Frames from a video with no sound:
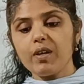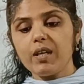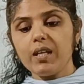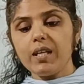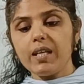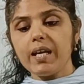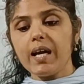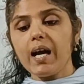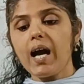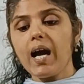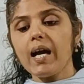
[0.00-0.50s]

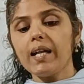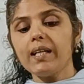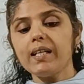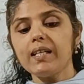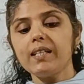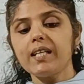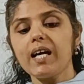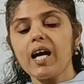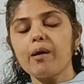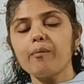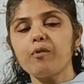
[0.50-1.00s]
India at
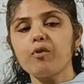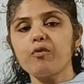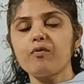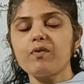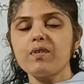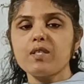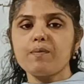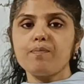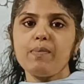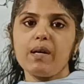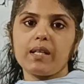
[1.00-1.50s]
the time of
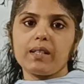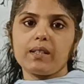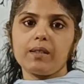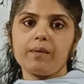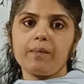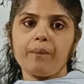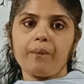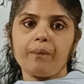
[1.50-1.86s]
his birth.